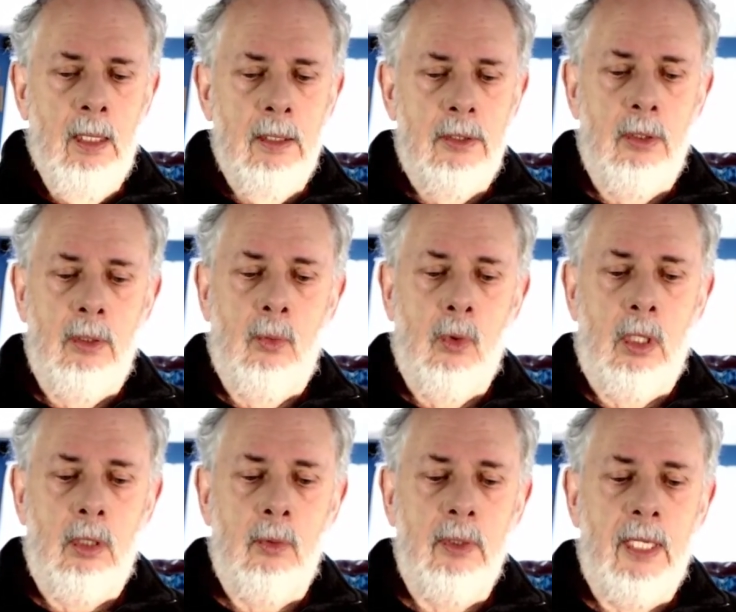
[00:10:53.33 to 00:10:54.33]
So the
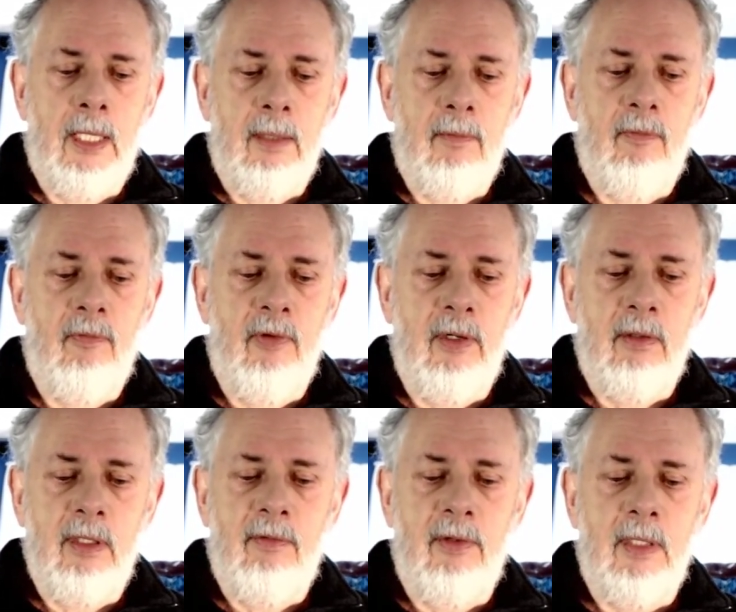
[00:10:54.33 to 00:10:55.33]
water will get
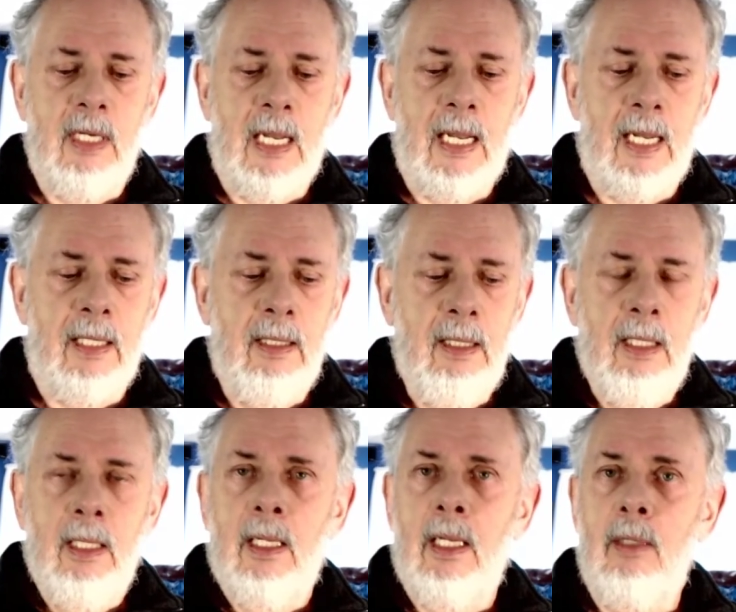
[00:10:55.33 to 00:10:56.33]
very, very hot,
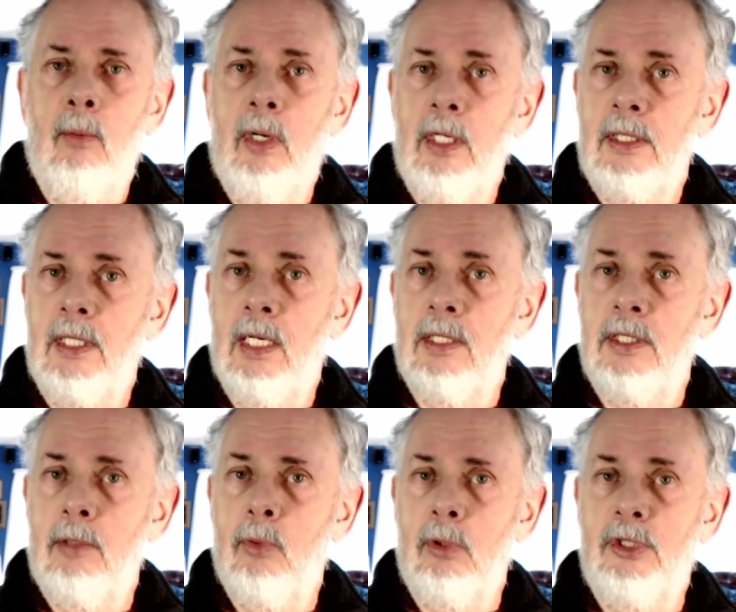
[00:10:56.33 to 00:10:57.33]
and what it does,
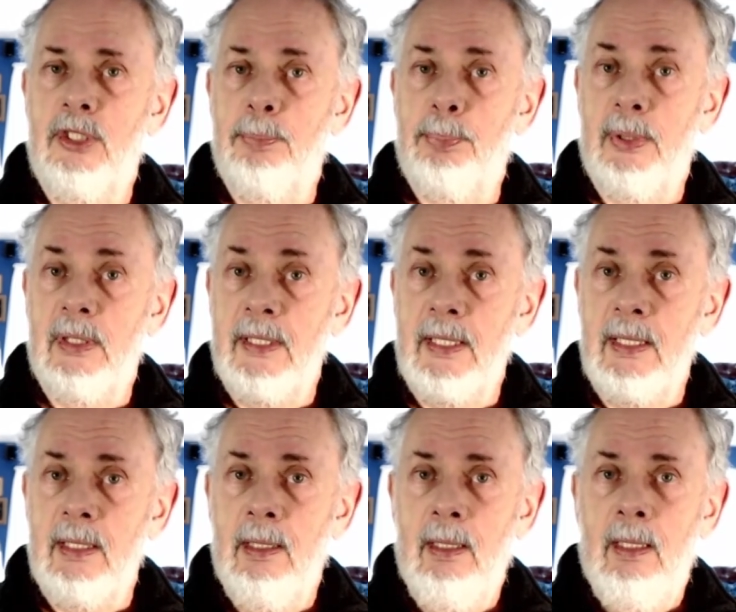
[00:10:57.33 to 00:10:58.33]
it will
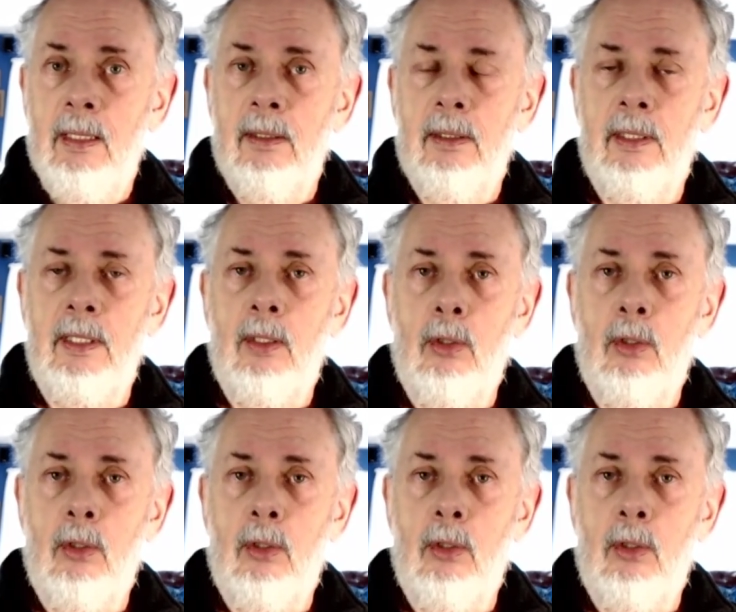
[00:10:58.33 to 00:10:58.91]
deplete the